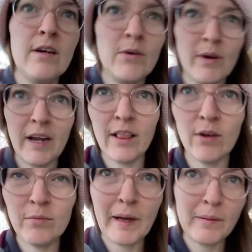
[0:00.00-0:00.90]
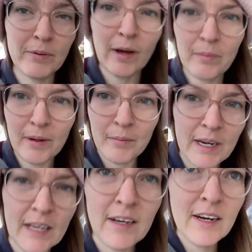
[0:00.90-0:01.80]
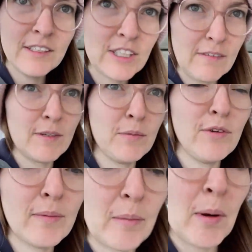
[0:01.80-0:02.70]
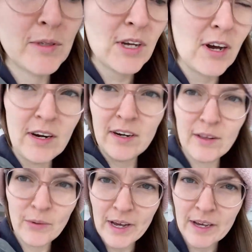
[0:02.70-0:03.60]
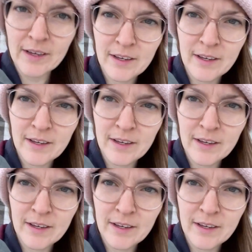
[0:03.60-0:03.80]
I'm gonna load Piper up in a minute here. I just have to move my mom's car out of the way.